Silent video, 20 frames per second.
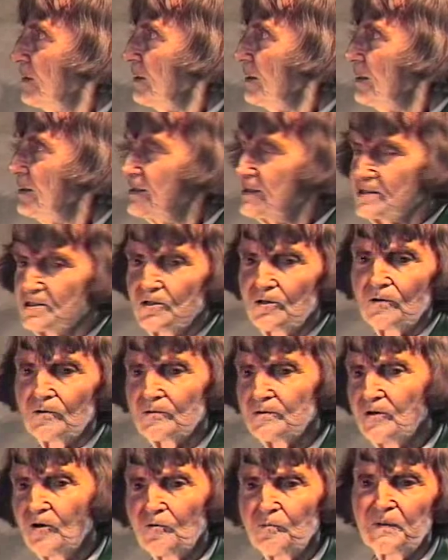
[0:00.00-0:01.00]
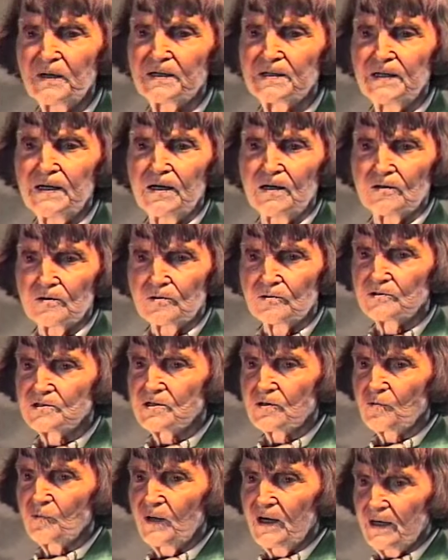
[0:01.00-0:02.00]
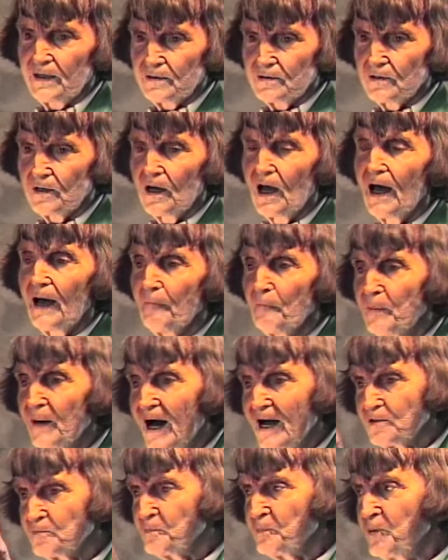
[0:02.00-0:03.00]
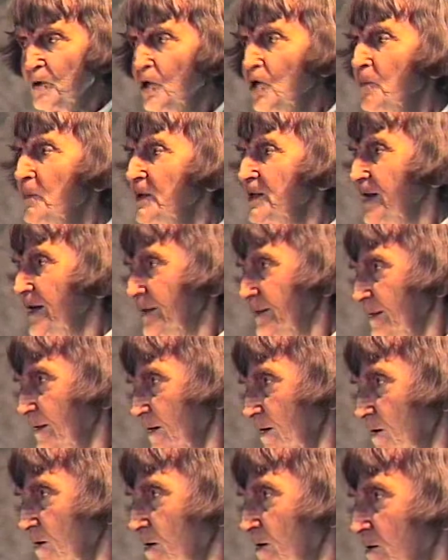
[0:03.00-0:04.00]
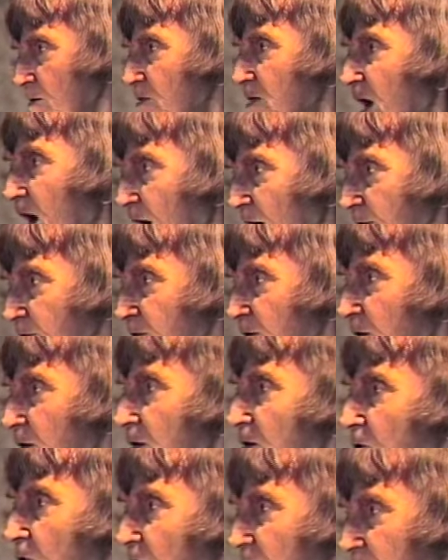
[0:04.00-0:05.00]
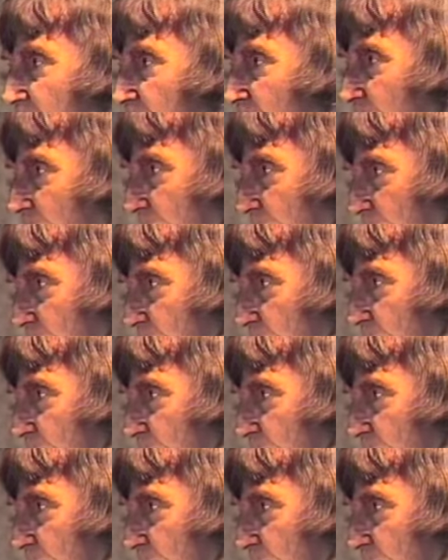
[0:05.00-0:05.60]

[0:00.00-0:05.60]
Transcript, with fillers: it is no, no big deal losing weight, but permanently, not on a diet.